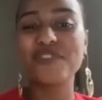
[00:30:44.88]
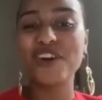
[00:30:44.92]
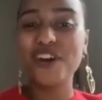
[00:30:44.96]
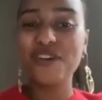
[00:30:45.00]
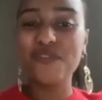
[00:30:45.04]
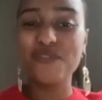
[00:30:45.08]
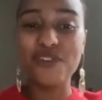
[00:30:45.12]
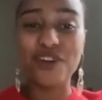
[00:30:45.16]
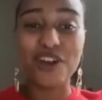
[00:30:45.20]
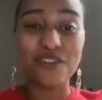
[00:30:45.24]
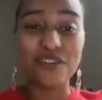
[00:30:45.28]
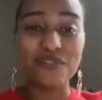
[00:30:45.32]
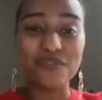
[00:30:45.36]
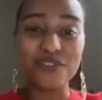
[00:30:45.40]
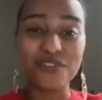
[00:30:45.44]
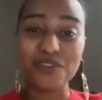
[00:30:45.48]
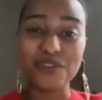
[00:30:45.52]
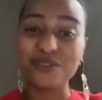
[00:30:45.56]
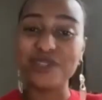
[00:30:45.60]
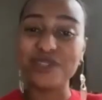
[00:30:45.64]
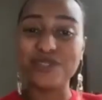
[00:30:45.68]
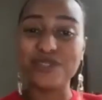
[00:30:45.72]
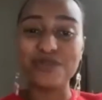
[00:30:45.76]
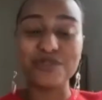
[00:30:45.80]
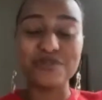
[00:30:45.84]
For our
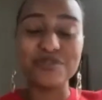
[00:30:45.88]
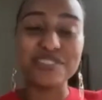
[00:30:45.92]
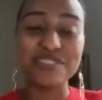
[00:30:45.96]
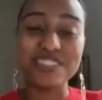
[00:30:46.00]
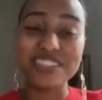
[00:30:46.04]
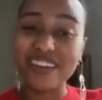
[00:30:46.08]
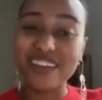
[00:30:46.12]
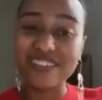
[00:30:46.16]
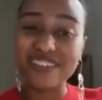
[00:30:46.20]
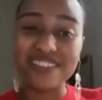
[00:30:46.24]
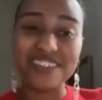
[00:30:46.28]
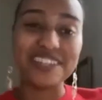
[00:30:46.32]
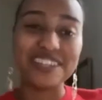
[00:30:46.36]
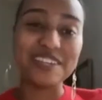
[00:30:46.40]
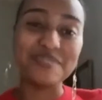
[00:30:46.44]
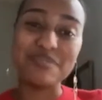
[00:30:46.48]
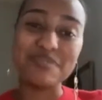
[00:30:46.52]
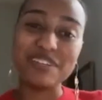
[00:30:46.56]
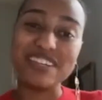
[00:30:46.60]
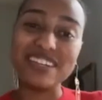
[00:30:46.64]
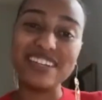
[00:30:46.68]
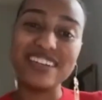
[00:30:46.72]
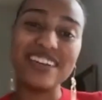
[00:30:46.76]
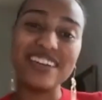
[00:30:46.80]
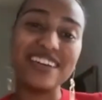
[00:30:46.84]
viewers, we will definitely
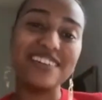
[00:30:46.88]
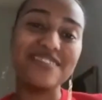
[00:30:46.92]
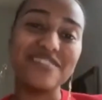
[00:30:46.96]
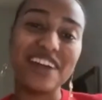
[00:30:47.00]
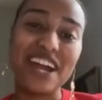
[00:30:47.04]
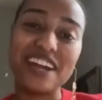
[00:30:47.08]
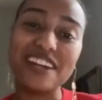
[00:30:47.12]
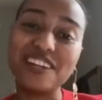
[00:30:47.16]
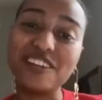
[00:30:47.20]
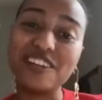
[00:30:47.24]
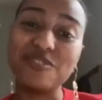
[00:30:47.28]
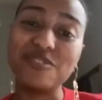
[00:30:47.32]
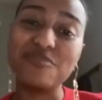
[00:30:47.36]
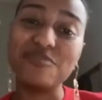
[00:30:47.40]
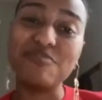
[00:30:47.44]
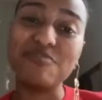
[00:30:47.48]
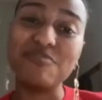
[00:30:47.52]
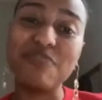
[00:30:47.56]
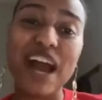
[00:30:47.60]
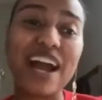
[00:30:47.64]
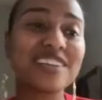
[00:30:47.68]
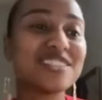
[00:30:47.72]
be inviting you back.